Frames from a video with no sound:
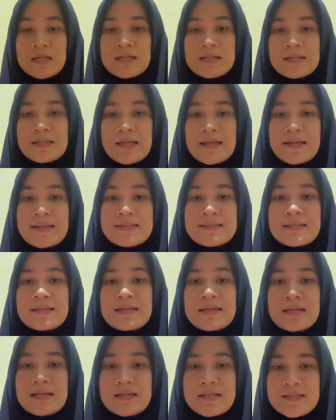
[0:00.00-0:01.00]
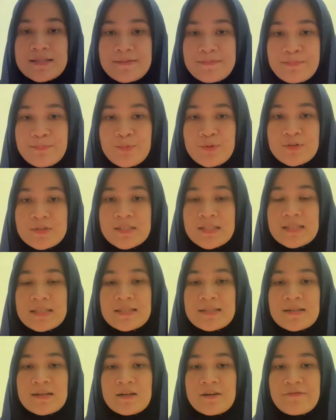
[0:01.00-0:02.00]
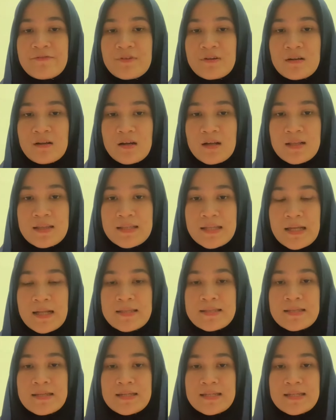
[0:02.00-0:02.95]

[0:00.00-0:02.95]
Next is putting the overall needs